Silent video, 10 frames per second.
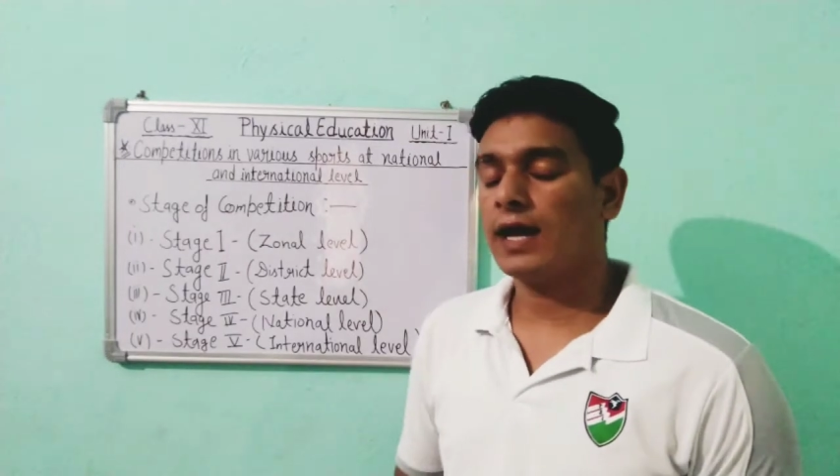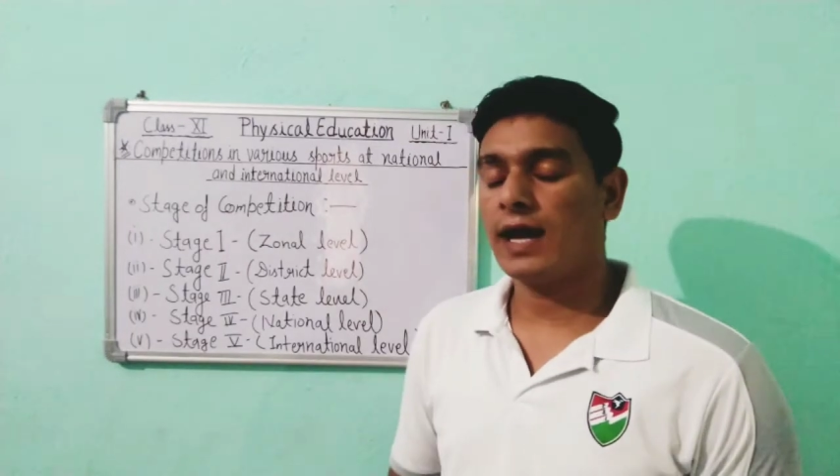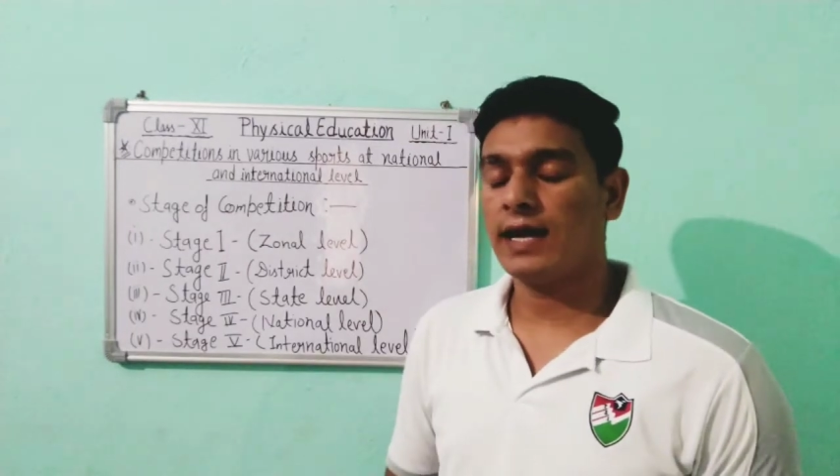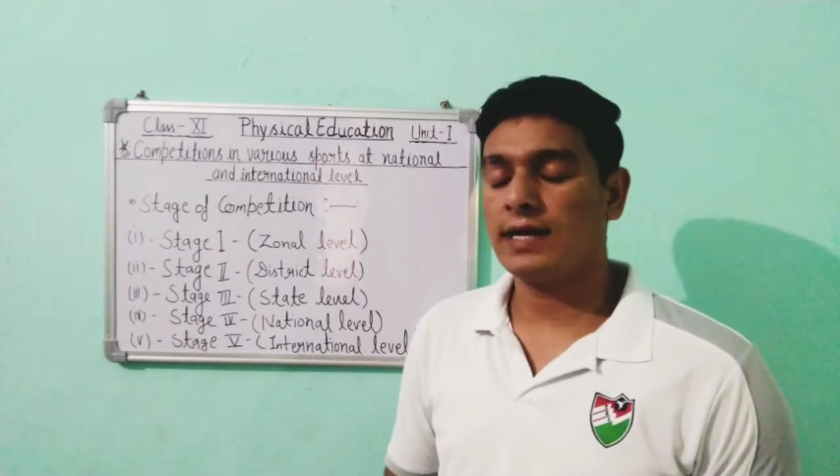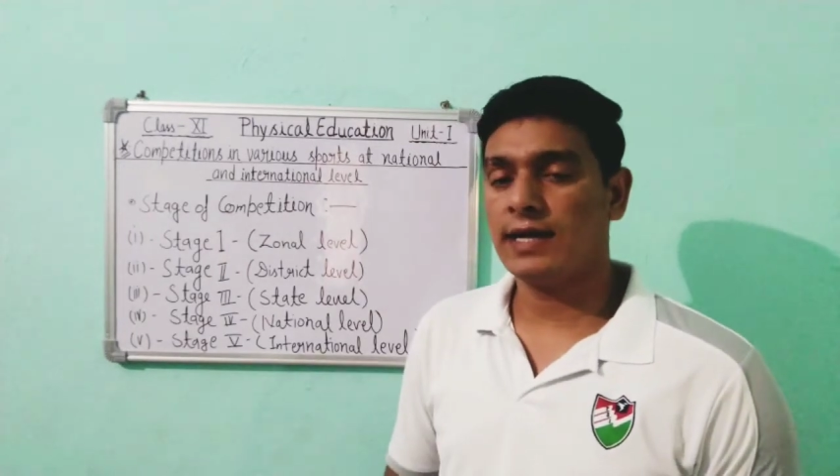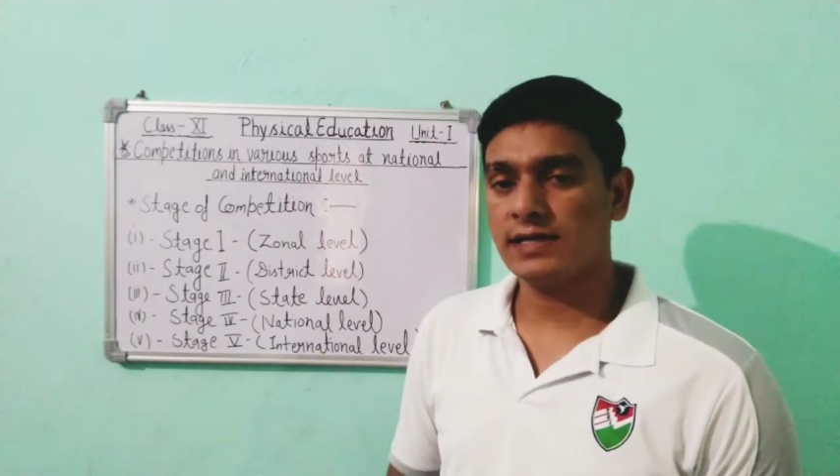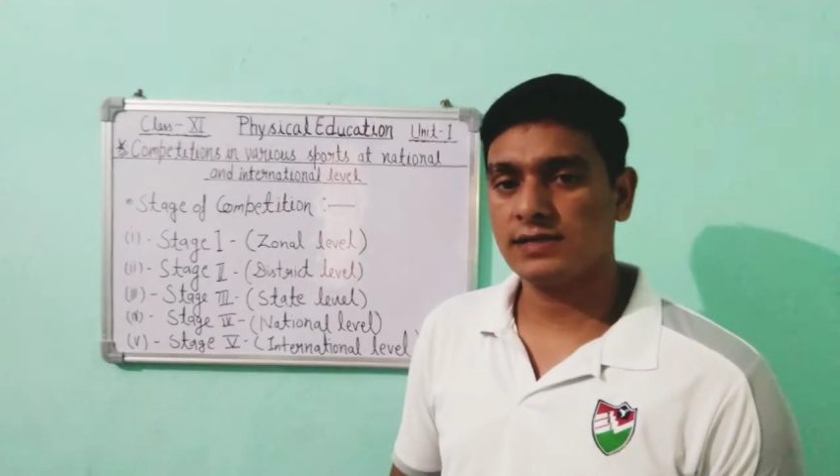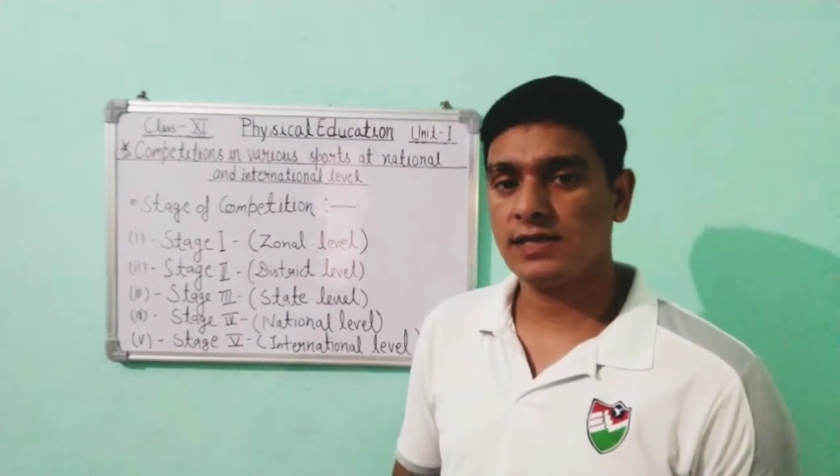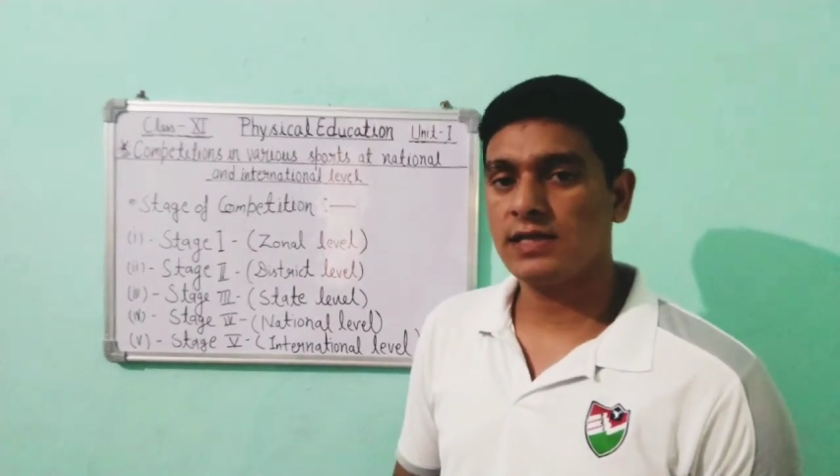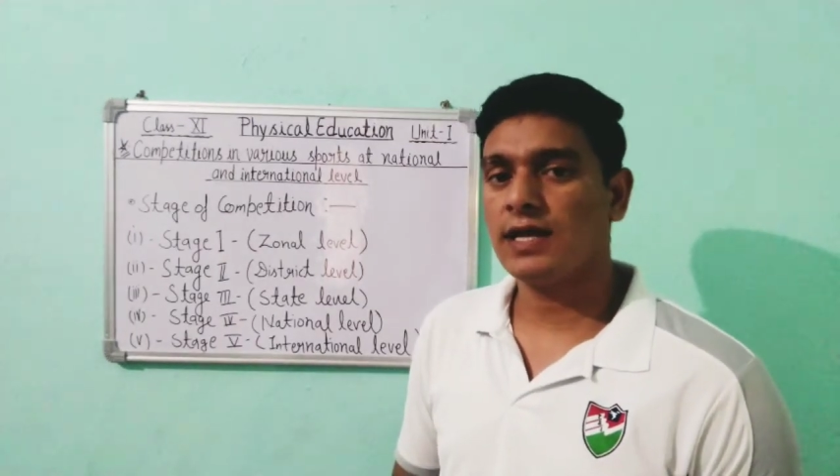at
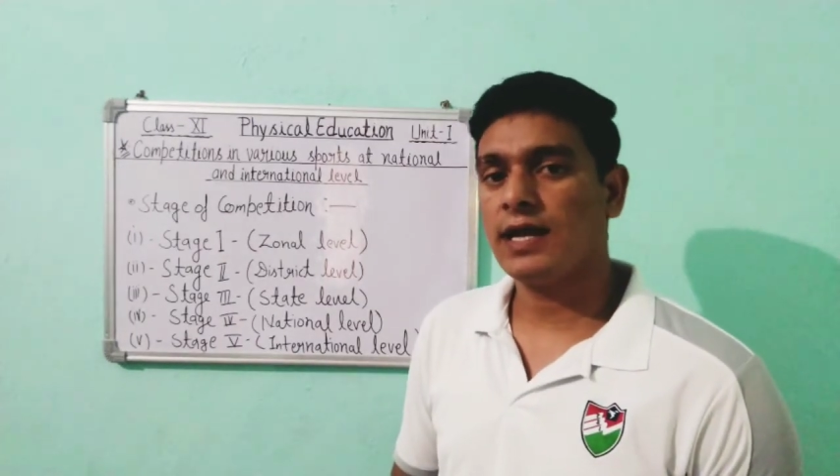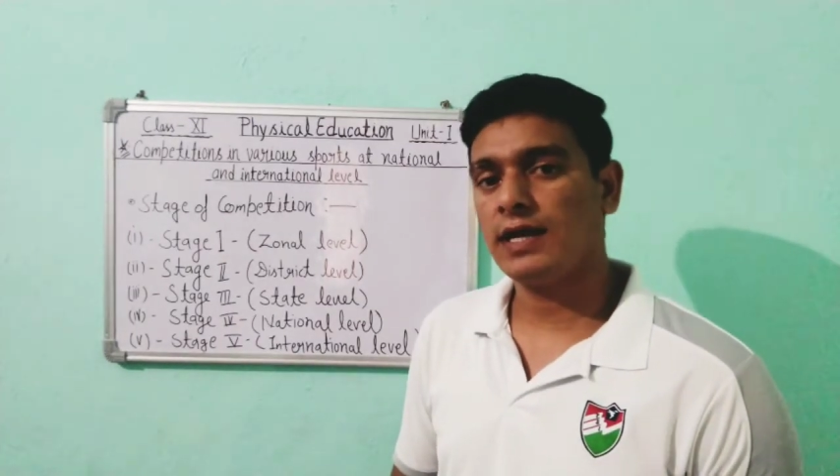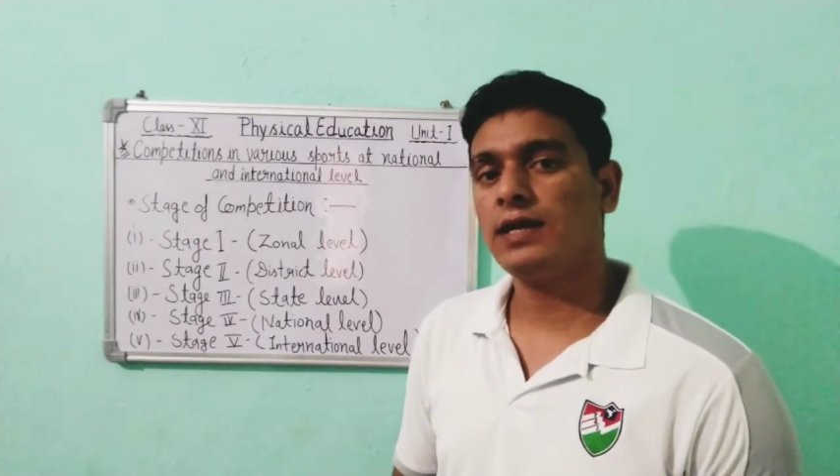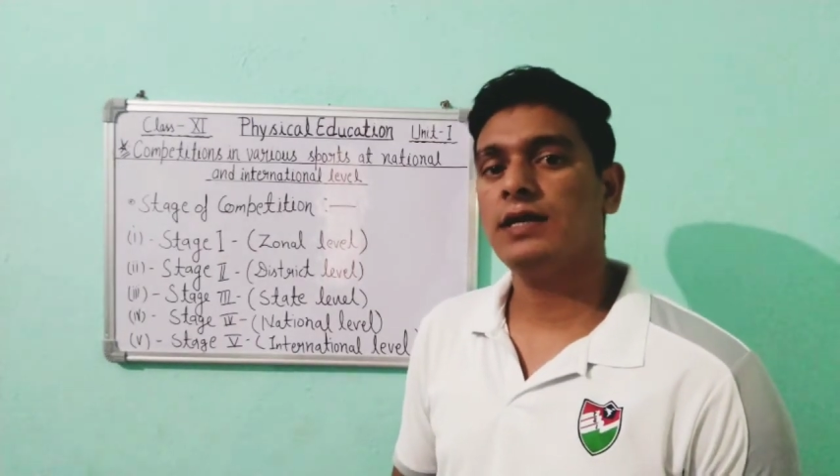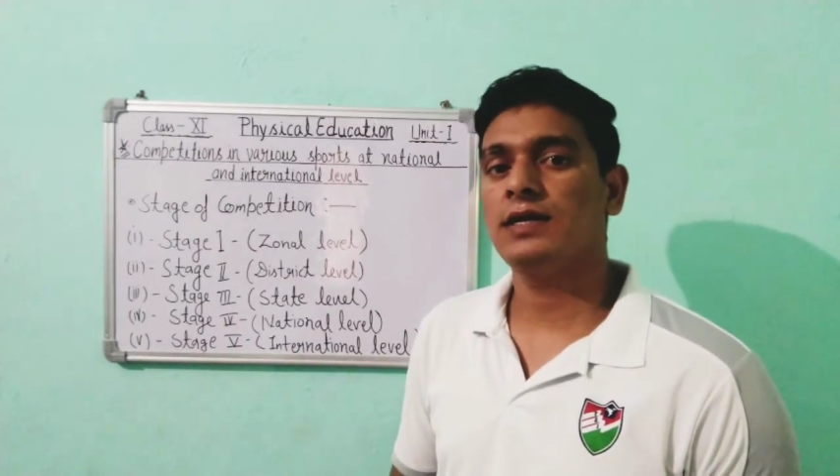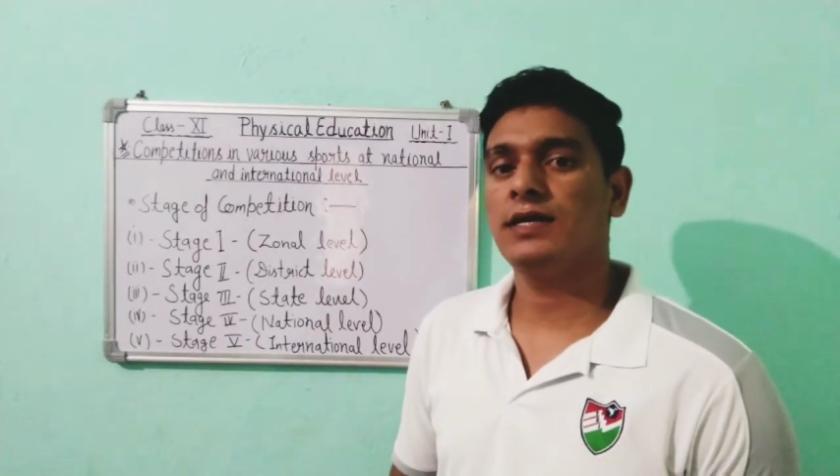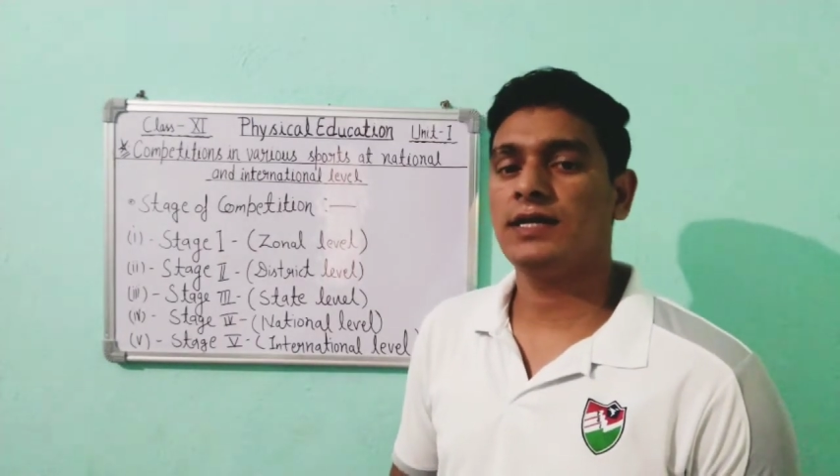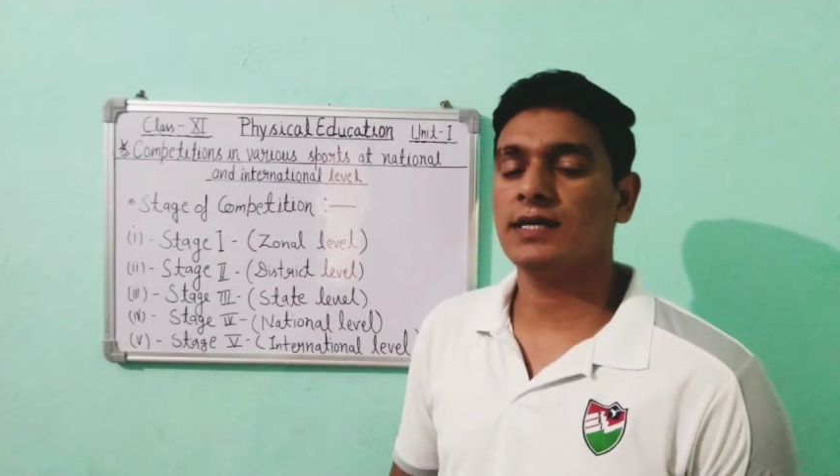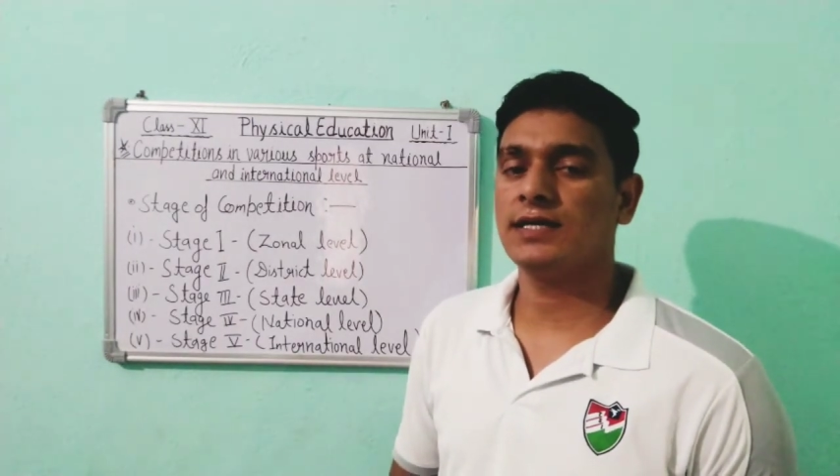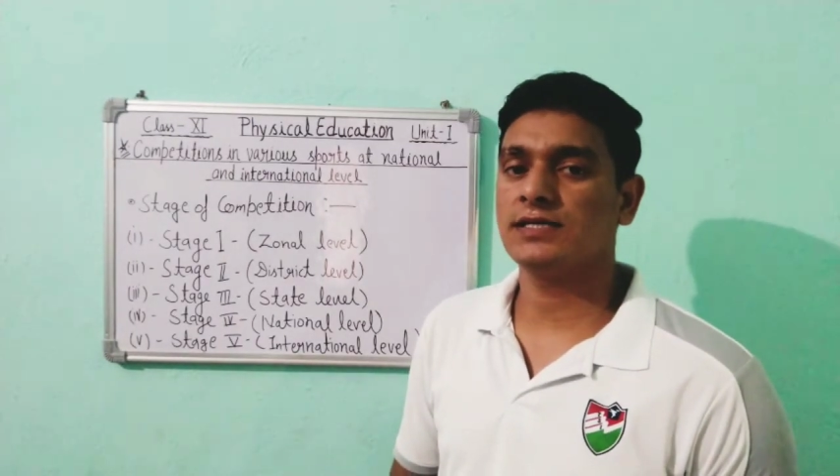national and
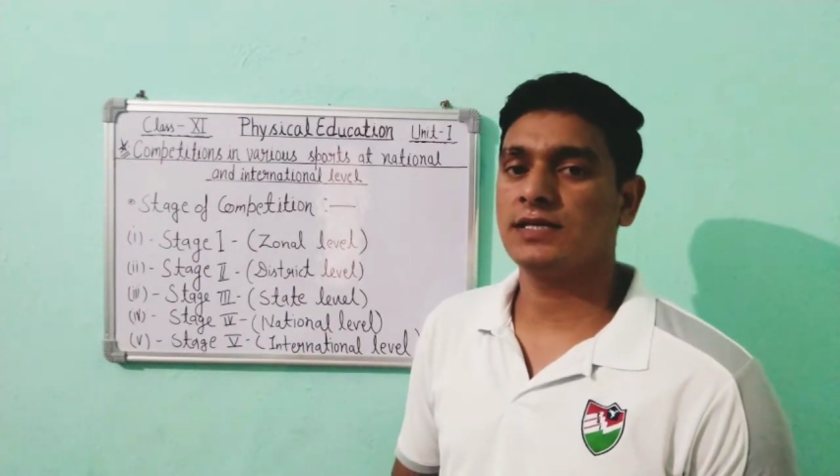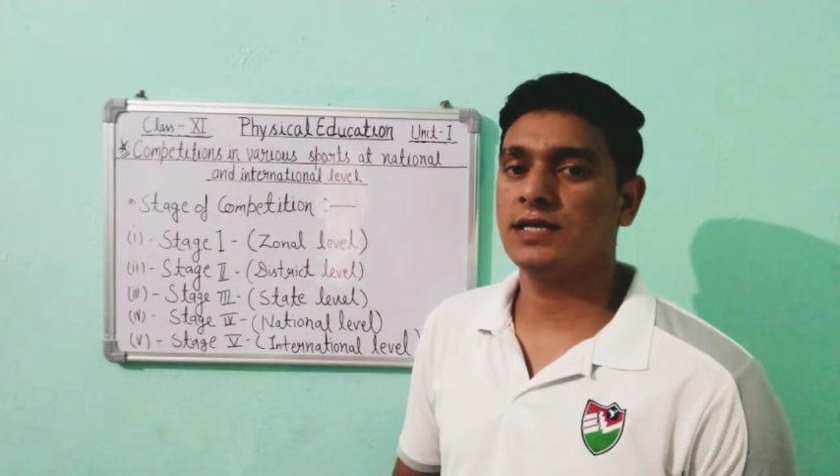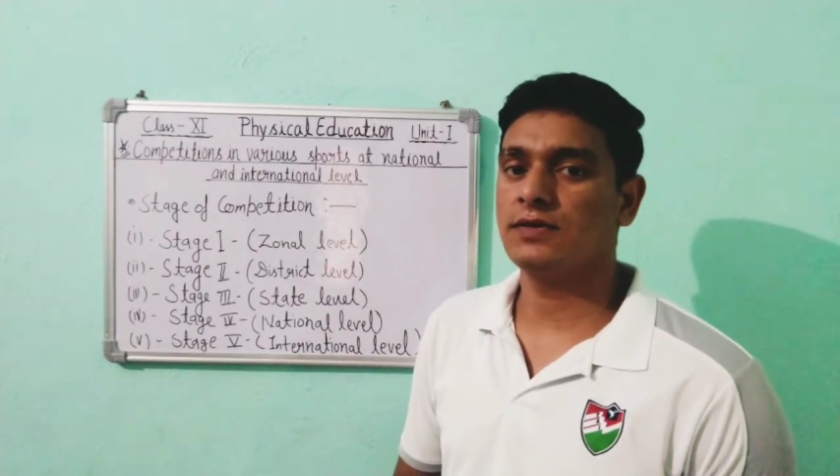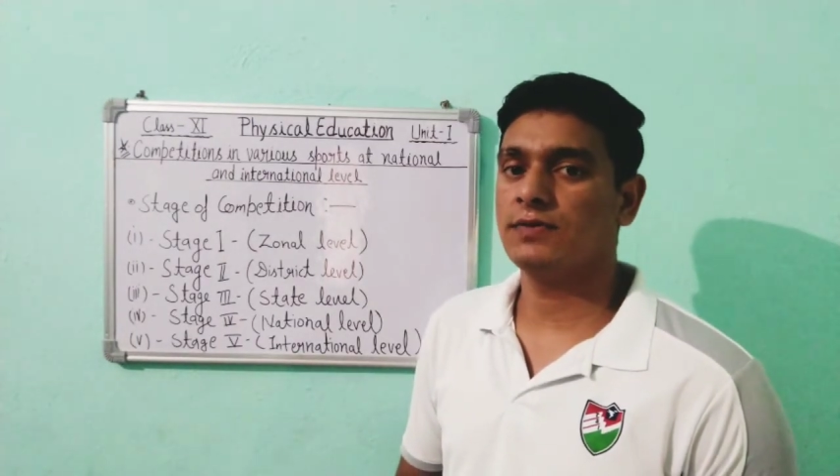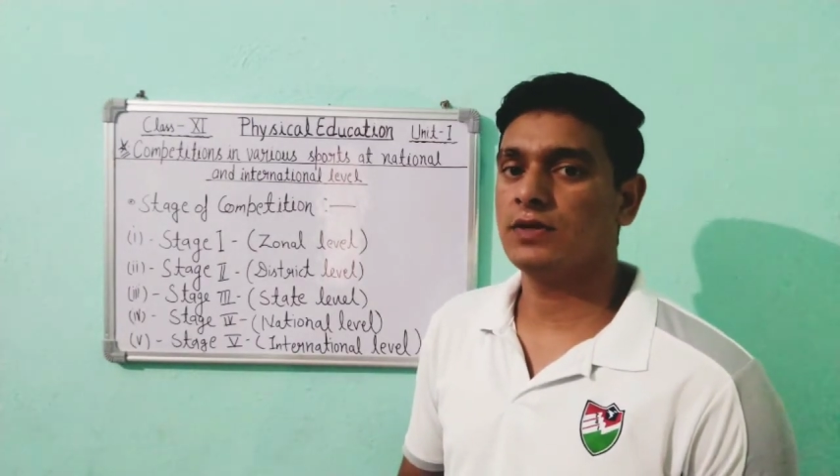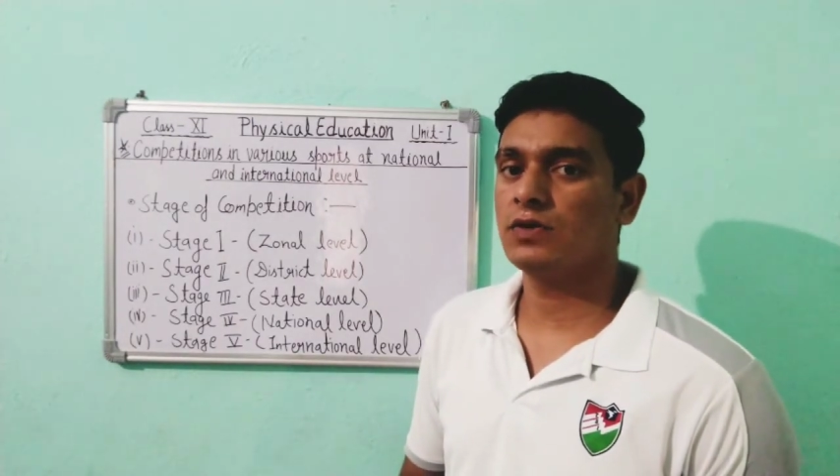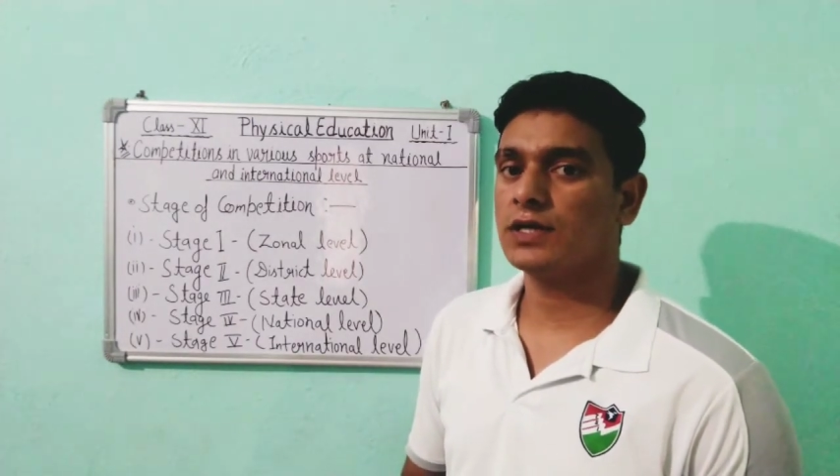international level.